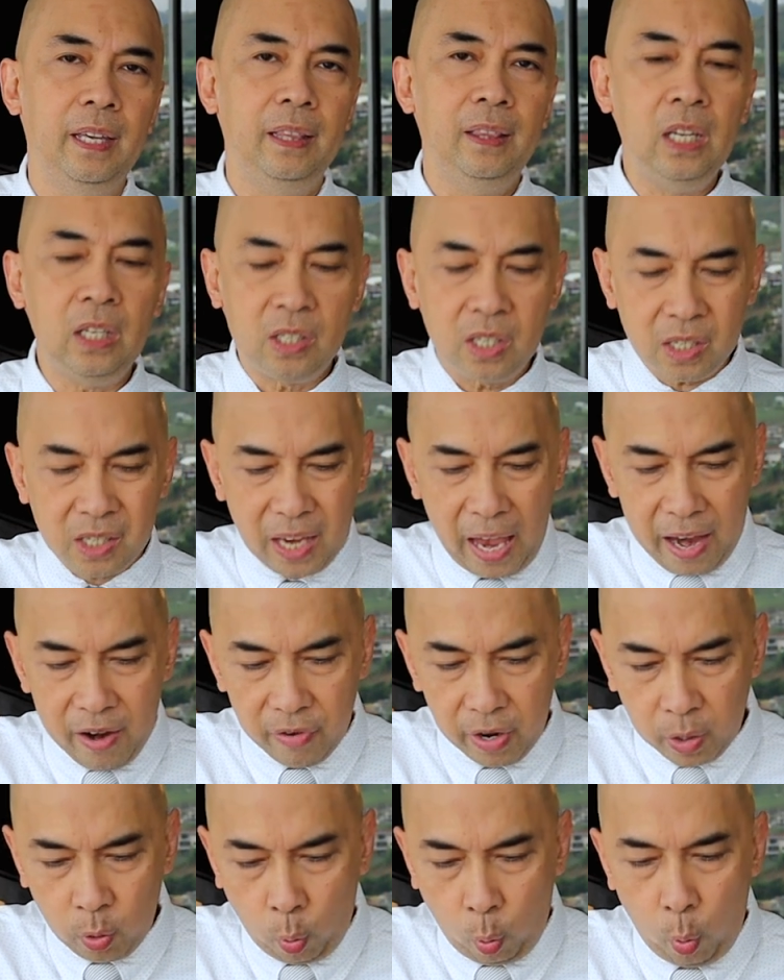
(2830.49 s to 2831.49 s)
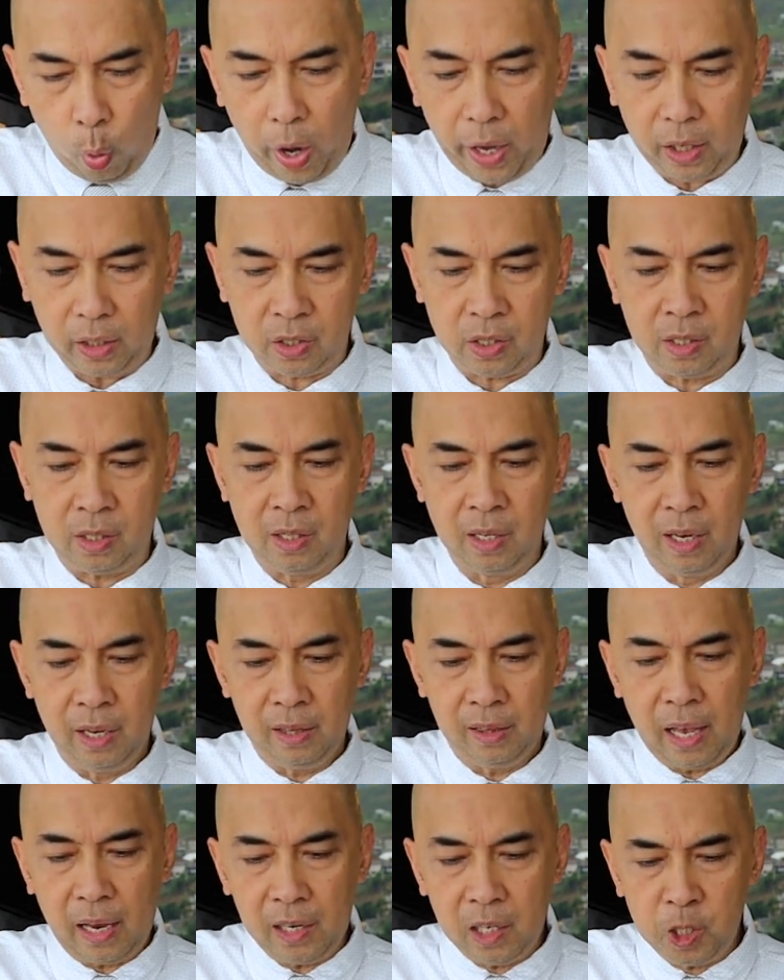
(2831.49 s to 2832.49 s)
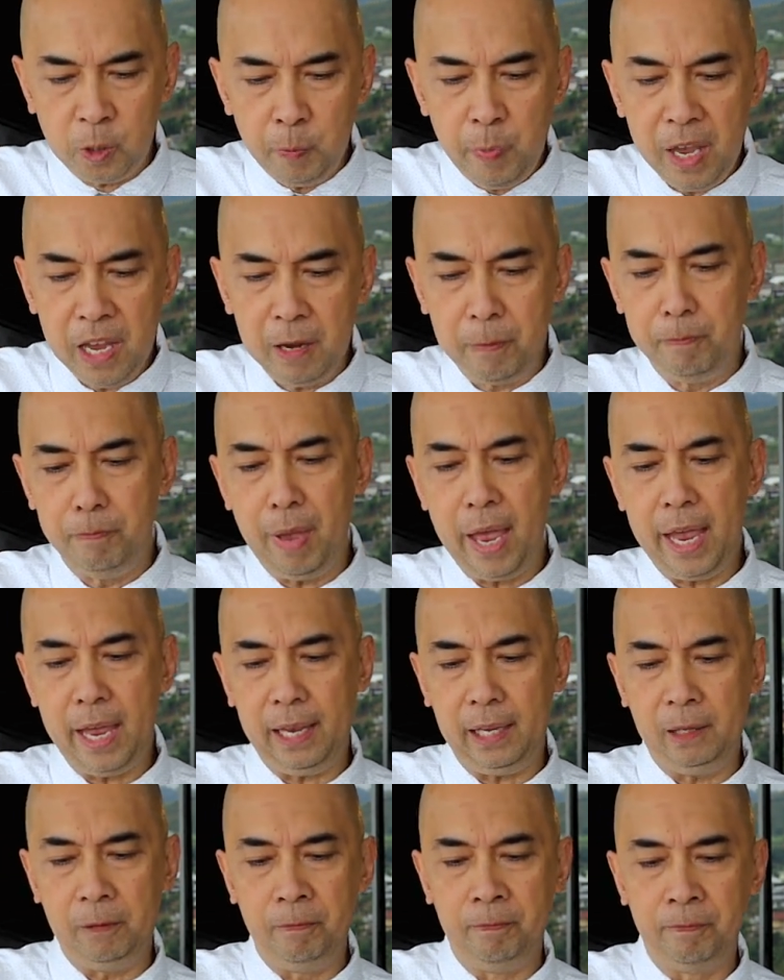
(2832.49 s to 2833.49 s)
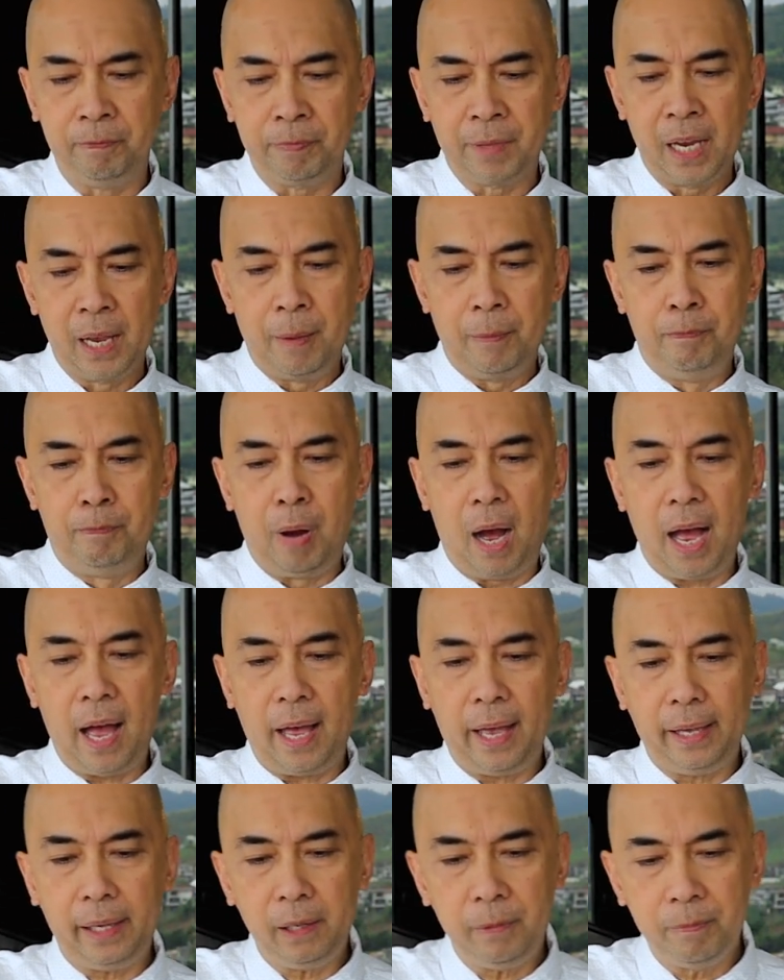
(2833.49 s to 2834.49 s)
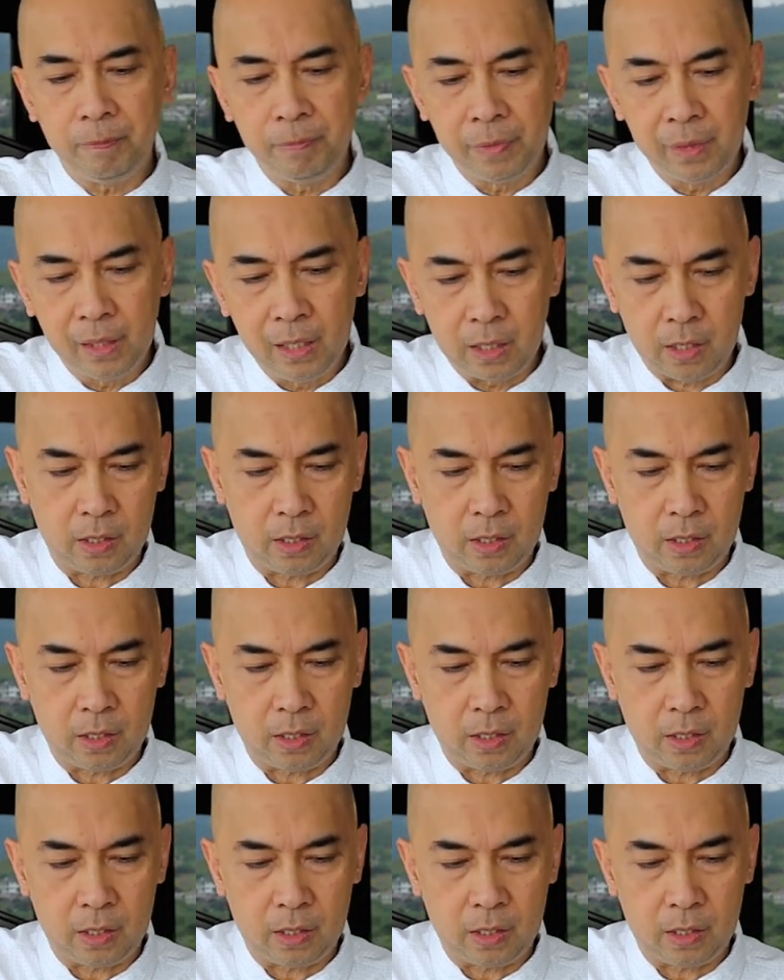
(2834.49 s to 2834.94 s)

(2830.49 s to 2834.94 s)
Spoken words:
This is a request that is being made by the